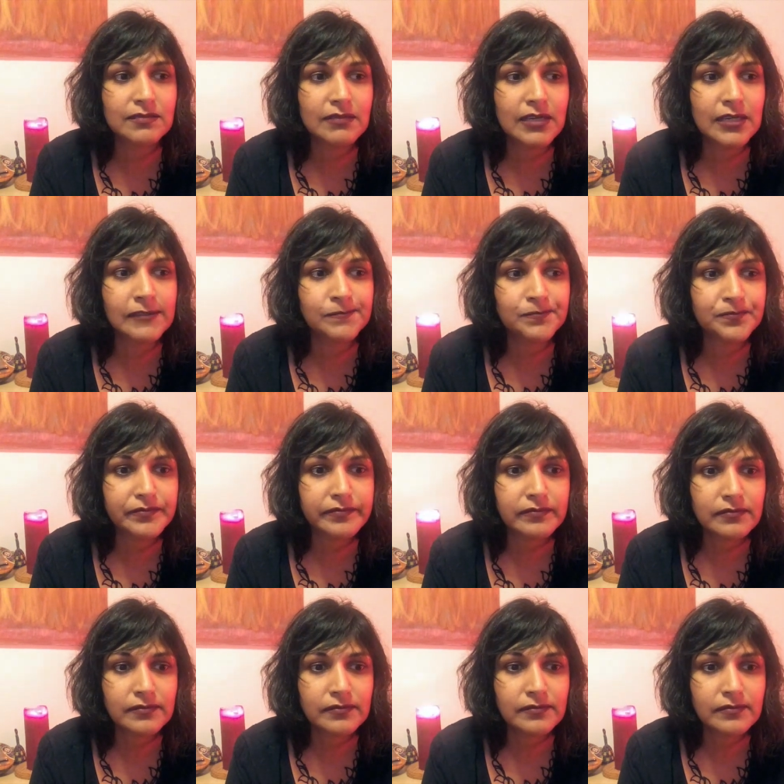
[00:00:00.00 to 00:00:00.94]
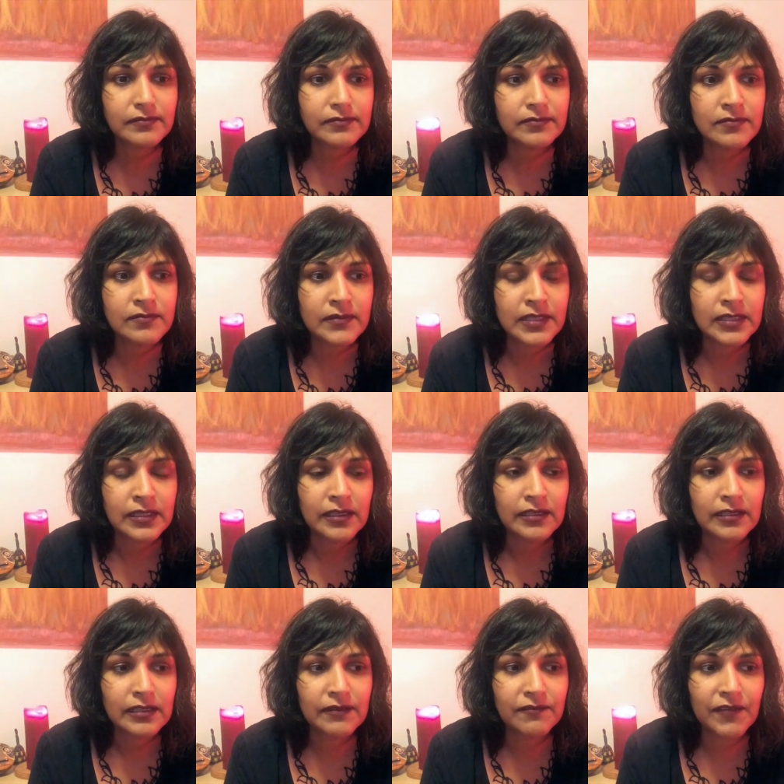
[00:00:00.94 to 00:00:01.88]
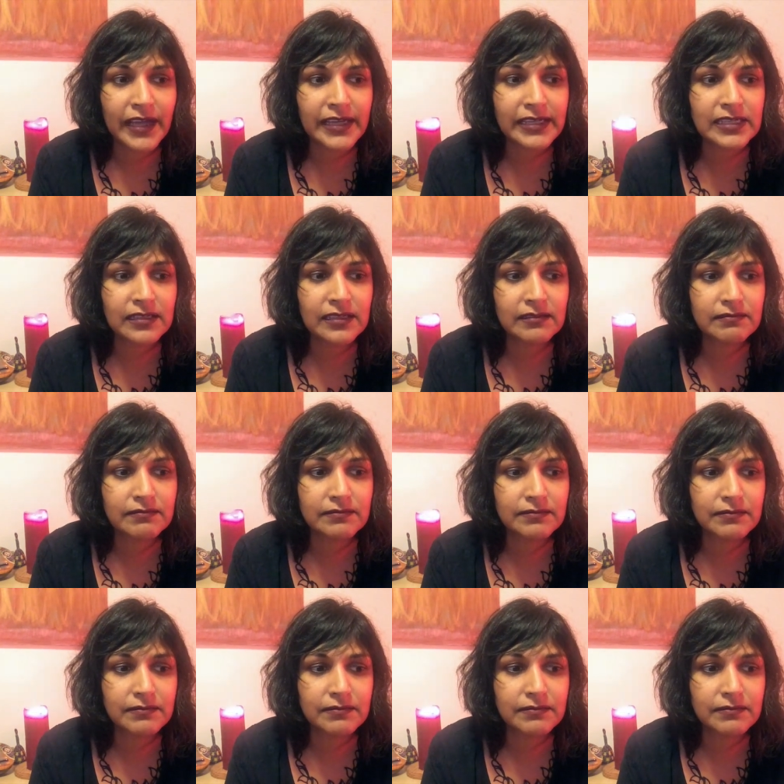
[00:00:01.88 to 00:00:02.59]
um, uh, finding